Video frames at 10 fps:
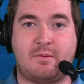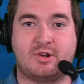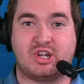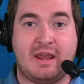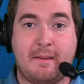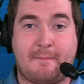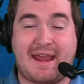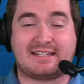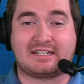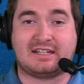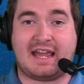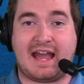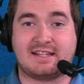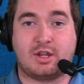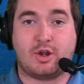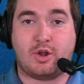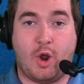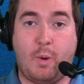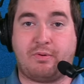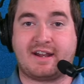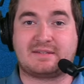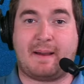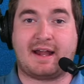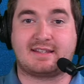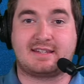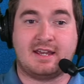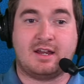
which basically has no bright spots.